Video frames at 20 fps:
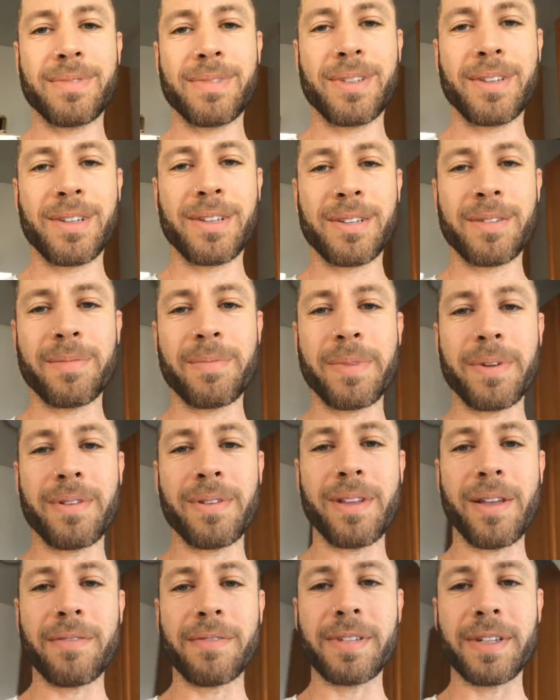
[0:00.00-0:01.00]

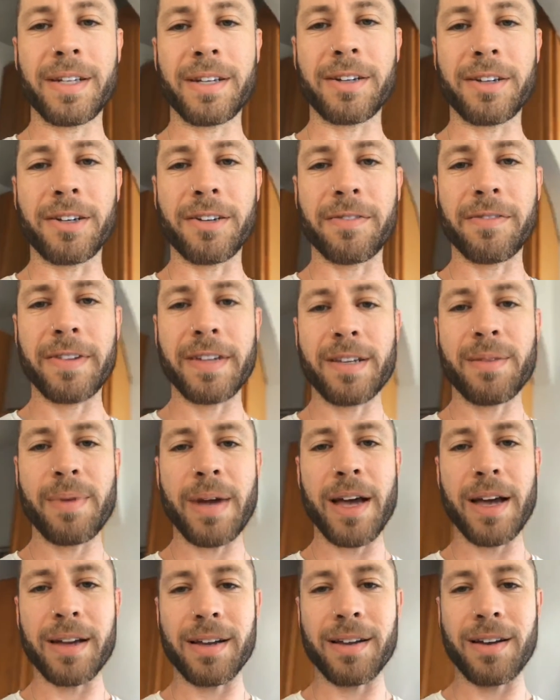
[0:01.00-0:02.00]
I'd love to hear your
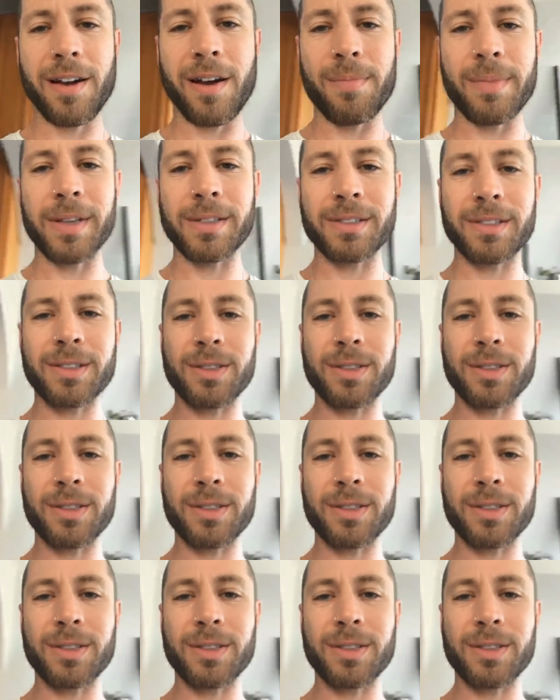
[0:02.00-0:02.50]
feedback, comments,